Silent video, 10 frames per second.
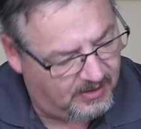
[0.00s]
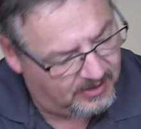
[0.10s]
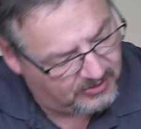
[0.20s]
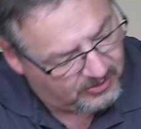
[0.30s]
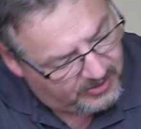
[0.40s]

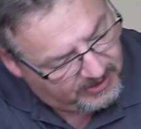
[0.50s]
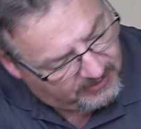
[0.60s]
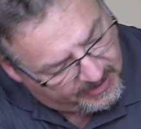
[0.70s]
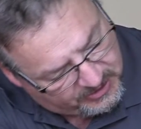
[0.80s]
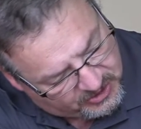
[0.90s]
a dirty
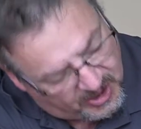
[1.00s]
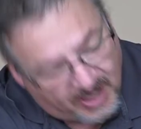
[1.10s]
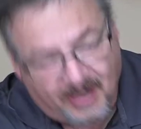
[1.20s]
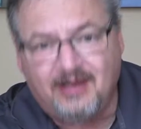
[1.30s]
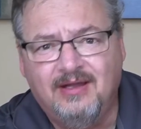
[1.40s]
lens
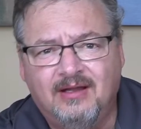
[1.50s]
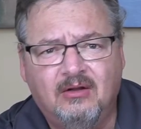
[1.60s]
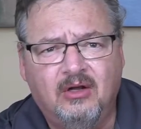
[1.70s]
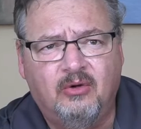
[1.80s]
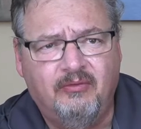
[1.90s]
check. And
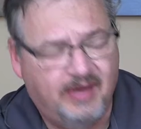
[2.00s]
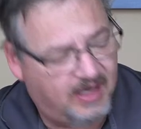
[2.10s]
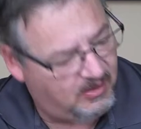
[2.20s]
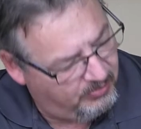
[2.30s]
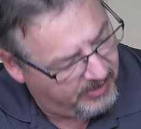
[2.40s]
look, we've
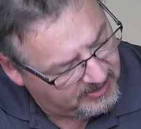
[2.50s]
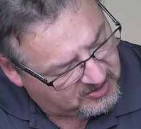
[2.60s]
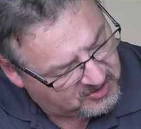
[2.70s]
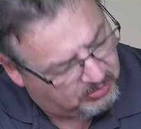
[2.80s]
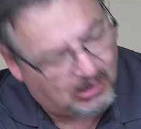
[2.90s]
got a big
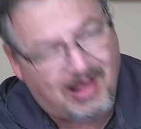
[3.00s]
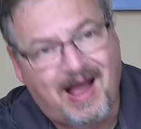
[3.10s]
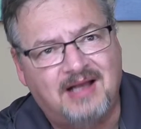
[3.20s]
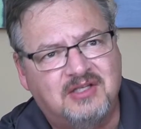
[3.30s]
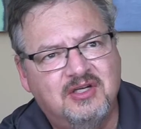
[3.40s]

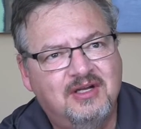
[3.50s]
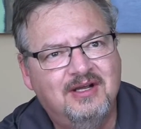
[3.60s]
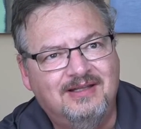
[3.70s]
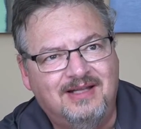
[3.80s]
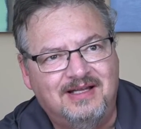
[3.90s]
splotch
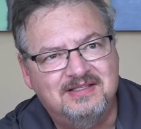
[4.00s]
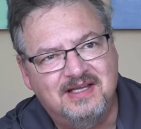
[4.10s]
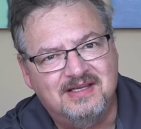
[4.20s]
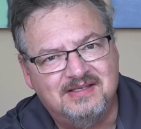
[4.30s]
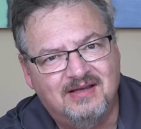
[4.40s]
that
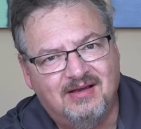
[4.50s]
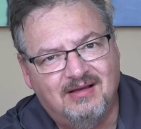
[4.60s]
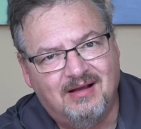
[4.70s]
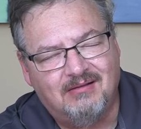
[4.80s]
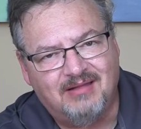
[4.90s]
says
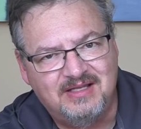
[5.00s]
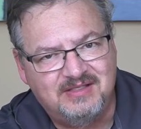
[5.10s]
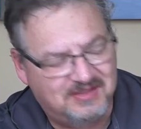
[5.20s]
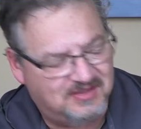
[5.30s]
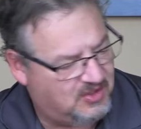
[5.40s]
our
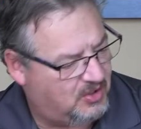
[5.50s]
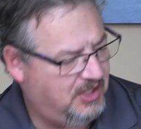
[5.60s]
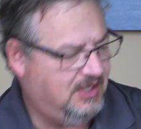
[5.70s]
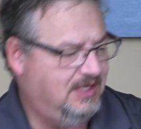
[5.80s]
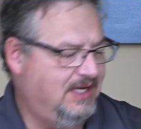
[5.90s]
lens is
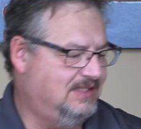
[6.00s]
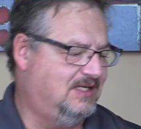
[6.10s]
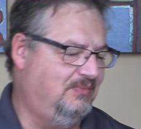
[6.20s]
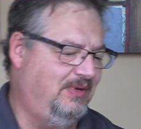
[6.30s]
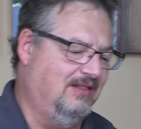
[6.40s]
dirty. It needs
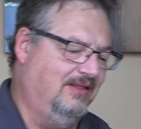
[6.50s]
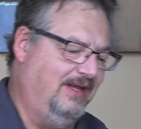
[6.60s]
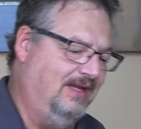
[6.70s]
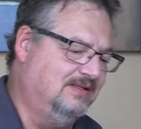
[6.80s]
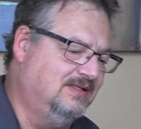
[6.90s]
to be
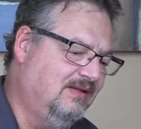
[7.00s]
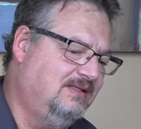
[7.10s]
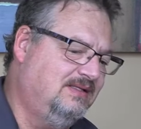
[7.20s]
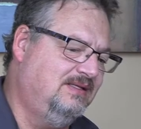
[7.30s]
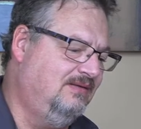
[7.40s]
cleaned. So
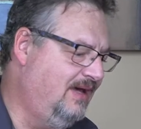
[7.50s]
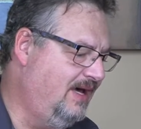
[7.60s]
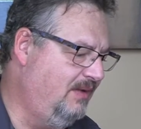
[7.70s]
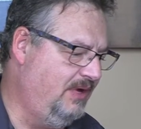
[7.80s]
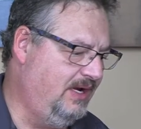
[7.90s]
let's do
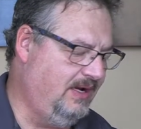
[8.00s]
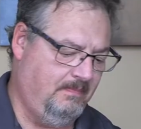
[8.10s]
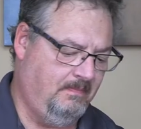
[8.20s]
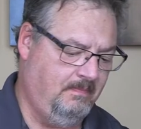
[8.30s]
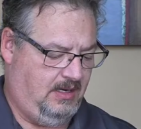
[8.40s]
that a minute.
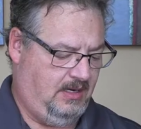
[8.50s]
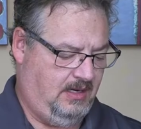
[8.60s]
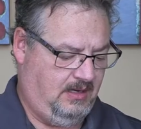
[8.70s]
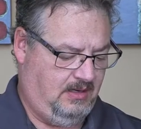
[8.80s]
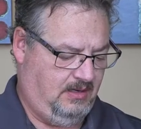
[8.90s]

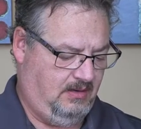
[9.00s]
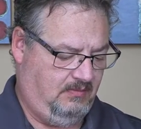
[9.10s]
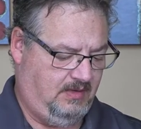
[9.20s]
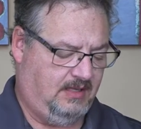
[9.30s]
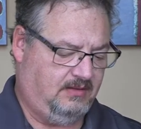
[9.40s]
And
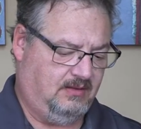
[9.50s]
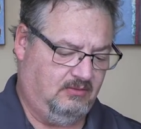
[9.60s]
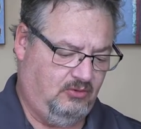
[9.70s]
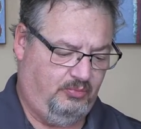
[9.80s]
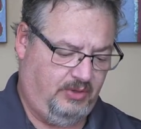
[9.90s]
I've got the
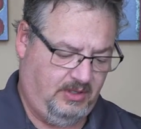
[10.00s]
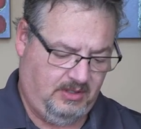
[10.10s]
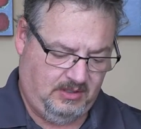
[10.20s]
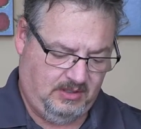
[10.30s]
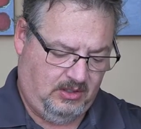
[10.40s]
loop
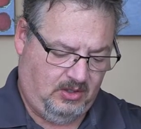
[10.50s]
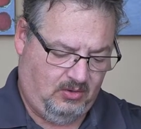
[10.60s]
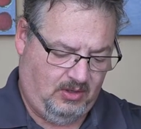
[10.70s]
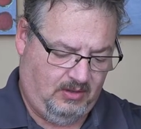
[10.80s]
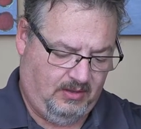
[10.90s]

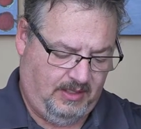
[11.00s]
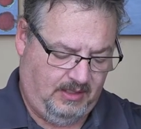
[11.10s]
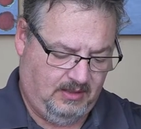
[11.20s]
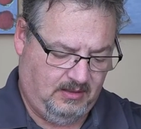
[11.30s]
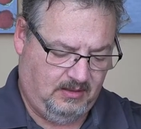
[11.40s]
curing light
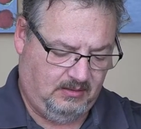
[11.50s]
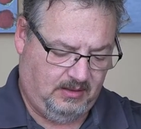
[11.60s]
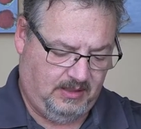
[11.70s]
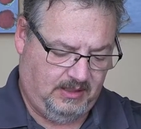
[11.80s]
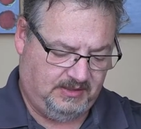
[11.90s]

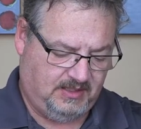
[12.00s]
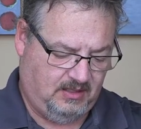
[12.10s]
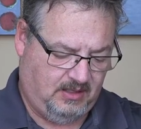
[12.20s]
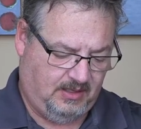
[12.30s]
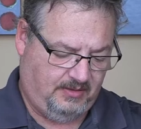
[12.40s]
lens
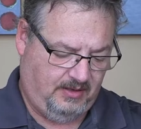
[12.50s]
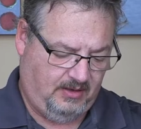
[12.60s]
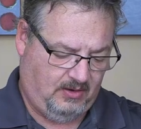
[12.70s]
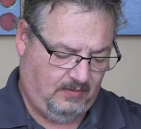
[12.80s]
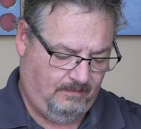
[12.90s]
cloth
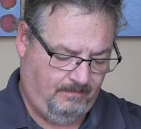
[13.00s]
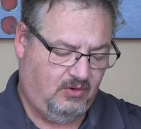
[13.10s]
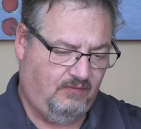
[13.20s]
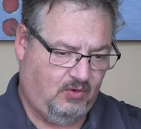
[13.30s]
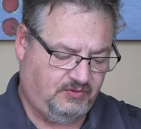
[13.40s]
here.
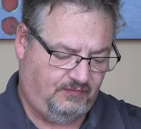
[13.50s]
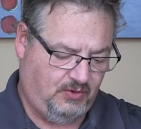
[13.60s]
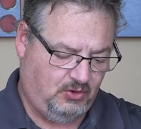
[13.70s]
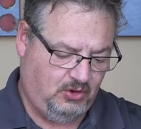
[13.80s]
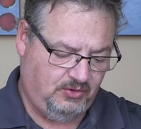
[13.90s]
Of course, if
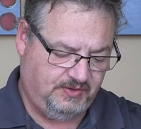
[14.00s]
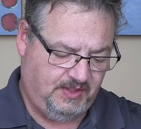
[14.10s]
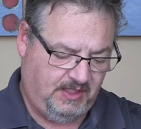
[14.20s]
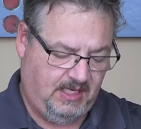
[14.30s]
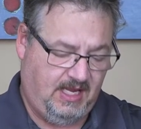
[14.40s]
you're
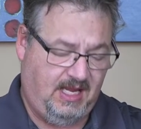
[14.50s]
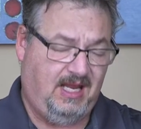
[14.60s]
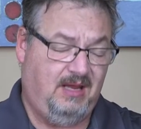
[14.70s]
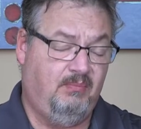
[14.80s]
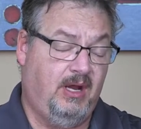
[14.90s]
using
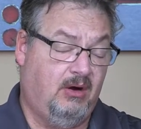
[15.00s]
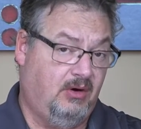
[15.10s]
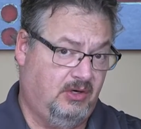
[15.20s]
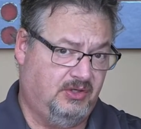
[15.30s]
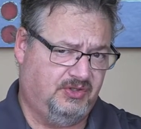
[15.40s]
a
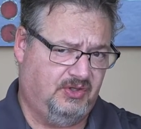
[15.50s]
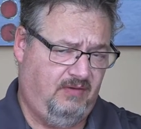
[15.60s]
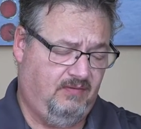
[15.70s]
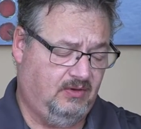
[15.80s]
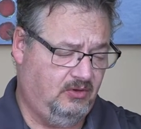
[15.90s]
barrier
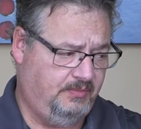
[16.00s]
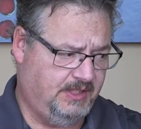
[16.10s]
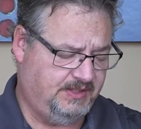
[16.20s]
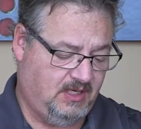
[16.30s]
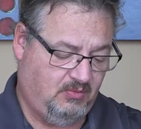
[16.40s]
sleeve, and Loop
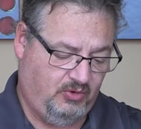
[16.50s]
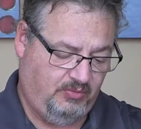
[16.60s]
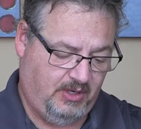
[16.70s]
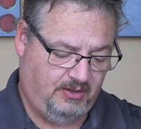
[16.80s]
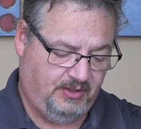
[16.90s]
does come
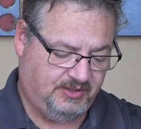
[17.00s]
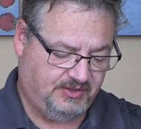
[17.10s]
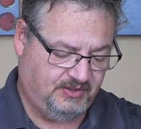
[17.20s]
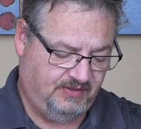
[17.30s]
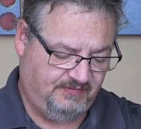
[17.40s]
with barrier
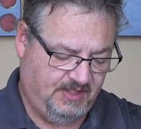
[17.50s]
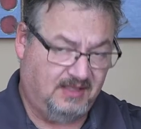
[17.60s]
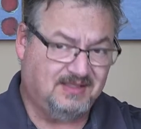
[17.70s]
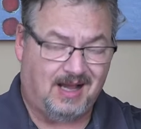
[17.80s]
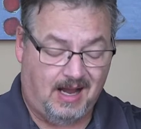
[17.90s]
sleeves,
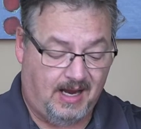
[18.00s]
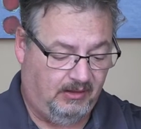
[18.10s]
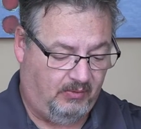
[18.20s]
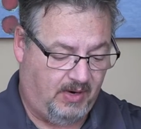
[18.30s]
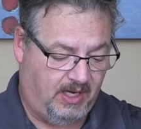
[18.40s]
that's
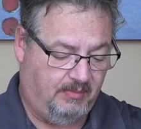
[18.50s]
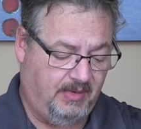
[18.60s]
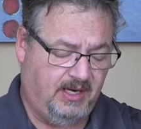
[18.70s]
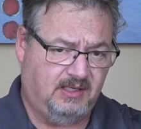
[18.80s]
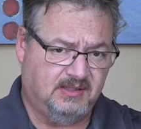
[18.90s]
highly
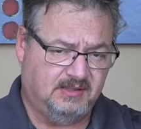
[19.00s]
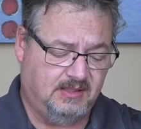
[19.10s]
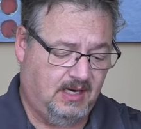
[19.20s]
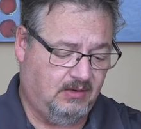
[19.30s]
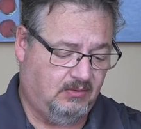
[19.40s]
recommended because
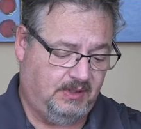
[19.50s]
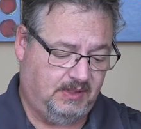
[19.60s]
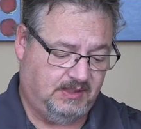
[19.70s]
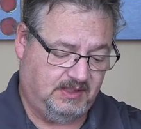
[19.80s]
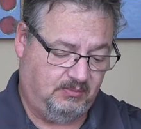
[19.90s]
not only
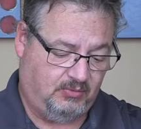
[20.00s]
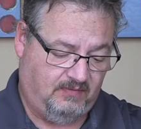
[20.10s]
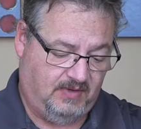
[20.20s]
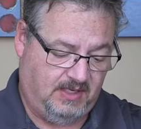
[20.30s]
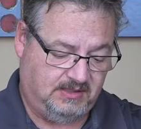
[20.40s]
does it
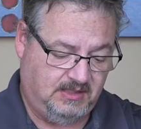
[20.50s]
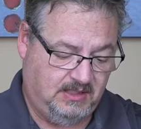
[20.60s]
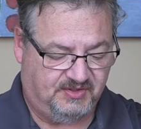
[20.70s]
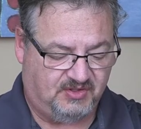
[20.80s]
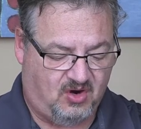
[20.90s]
prevent
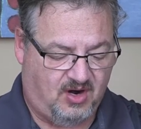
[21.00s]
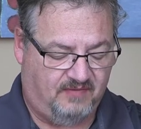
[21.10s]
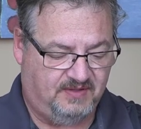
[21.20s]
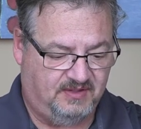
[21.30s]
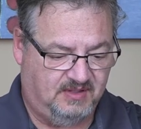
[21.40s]

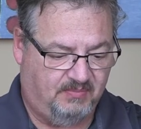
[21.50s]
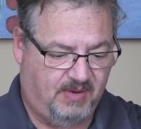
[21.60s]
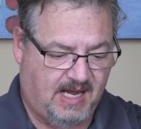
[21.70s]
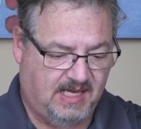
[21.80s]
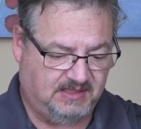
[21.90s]
soft
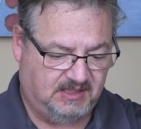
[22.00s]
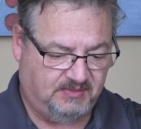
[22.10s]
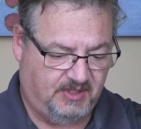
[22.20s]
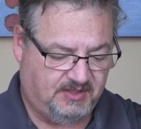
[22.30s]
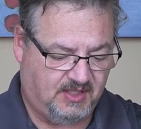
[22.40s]
deposits,
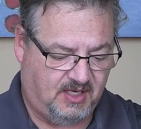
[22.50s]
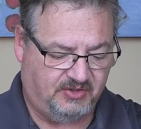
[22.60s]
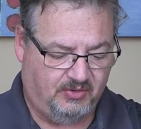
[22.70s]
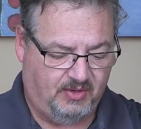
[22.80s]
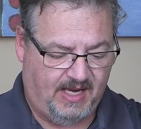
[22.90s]
but it's
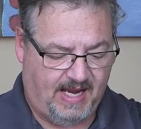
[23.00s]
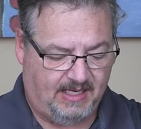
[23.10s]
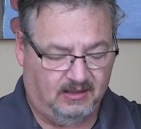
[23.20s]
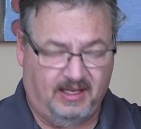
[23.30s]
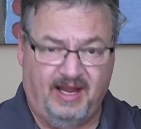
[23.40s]
also an
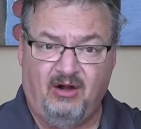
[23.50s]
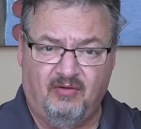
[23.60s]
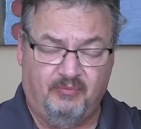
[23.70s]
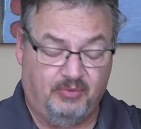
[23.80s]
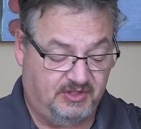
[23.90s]
added
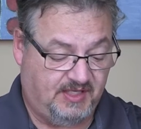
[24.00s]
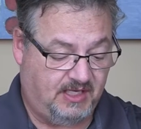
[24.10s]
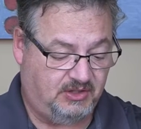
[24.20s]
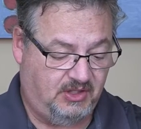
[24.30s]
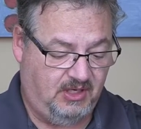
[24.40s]
layer of
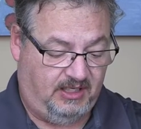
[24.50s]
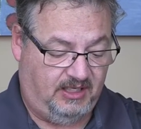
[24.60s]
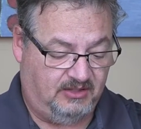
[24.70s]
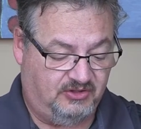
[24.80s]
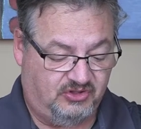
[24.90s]
protection
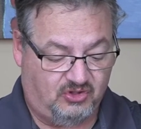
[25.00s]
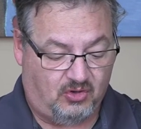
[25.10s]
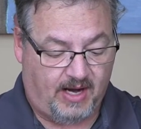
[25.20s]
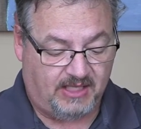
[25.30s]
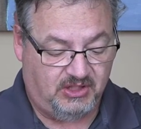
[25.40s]
against
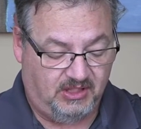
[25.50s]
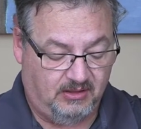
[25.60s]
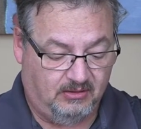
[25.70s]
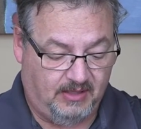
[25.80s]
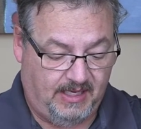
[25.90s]
scratching
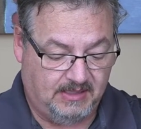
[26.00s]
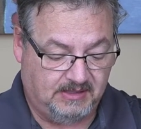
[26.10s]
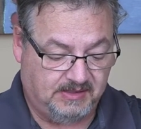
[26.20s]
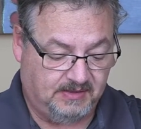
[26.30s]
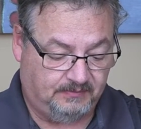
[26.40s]
the
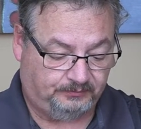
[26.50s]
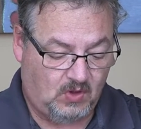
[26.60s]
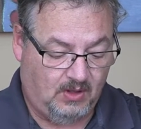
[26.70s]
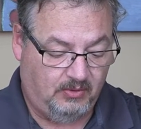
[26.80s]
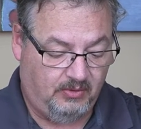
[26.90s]
lens,
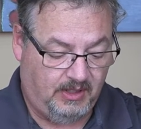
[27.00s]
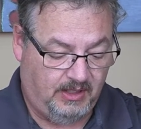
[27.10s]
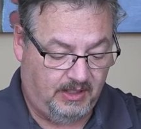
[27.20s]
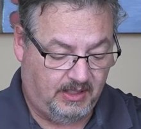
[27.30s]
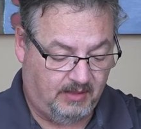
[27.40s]
um, doing
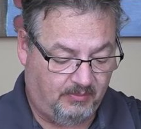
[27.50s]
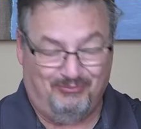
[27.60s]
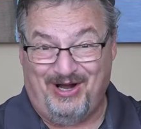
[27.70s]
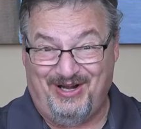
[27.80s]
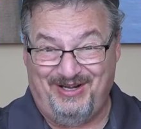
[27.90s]
any kind of
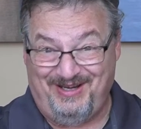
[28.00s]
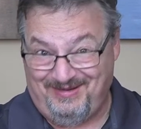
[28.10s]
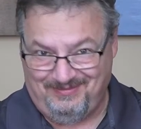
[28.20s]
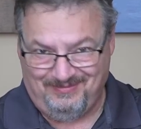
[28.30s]
bonding,